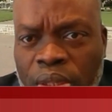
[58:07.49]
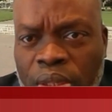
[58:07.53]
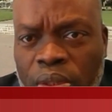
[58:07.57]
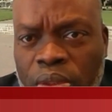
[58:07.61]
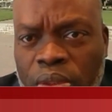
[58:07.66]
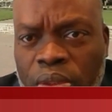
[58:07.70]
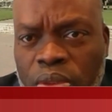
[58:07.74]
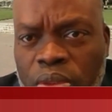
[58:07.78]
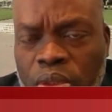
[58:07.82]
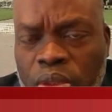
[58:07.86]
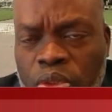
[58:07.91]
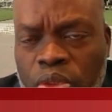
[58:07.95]

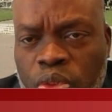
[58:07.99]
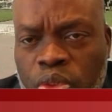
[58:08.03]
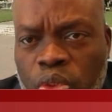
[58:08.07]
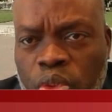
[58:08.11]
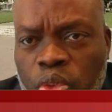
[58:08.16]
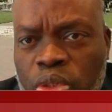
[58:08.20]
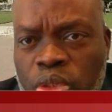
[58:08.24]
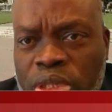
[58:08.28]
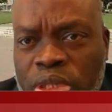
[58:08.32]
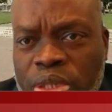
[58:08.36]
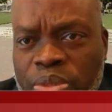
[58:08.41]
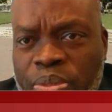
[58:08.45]
or Dr.
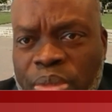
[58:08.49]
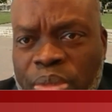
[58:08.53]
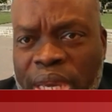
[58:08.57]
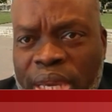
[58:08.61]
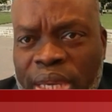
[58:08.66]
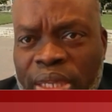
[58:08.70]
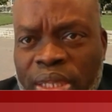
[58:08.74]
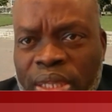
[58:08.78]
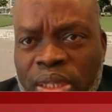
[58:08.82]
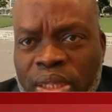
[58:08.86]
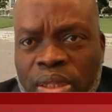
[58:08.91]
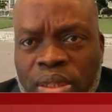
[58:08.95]

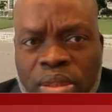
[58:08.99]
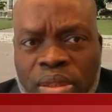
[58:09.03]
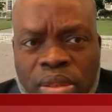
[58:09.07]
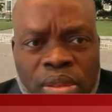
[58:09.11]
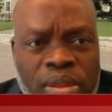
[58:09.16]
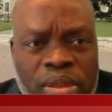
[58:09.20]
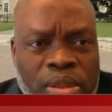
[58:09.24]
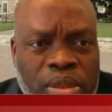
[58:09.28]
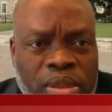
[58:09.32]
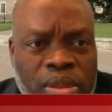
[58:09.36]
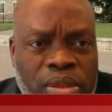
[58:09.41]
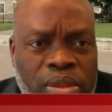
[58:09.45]
Oguntimeyin,
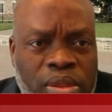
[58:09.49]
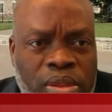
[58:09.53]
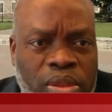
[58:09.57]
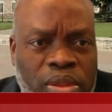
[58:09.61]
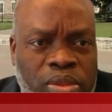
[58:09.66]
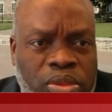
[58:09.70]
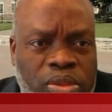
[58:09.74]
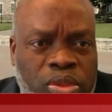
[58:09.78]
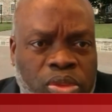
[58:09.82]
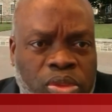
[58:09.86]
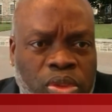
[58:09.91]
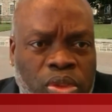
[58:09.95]
or
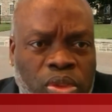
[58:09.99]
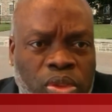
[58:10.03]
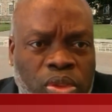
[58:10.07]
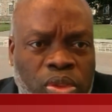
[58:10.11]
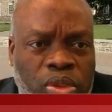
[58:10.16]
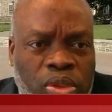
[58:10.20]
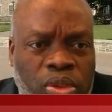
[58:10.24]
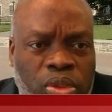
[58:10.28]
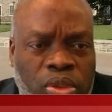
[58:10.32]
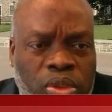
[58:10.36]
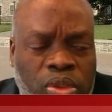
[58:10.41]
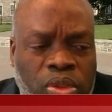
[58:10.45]
Dr.
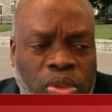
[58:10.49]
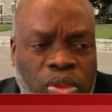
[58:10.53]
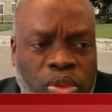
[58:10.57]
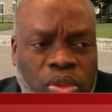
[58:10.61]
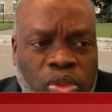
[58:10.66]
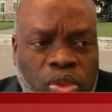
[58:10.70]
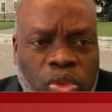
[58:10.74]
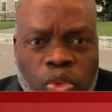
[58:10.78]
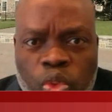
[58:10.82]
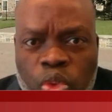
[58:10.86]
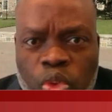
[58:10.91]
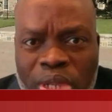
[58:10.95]

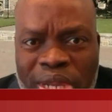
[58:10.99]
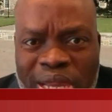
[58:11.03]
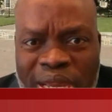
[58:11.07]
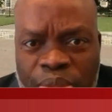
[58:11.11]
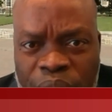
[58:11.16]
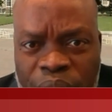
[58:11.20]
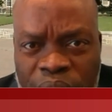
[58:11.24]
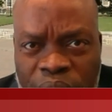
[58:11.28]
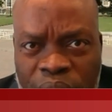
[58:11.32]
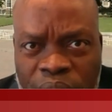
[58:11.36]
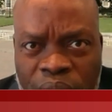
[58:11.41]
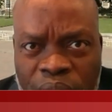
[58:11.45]

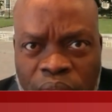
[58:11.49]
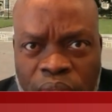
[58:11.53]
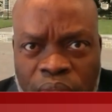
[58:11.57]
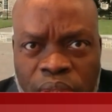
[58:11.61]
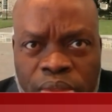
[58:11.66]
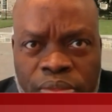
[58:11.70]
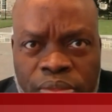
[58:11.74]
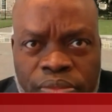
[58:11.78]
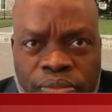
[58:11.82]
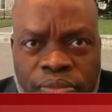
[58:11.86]
Owolabi,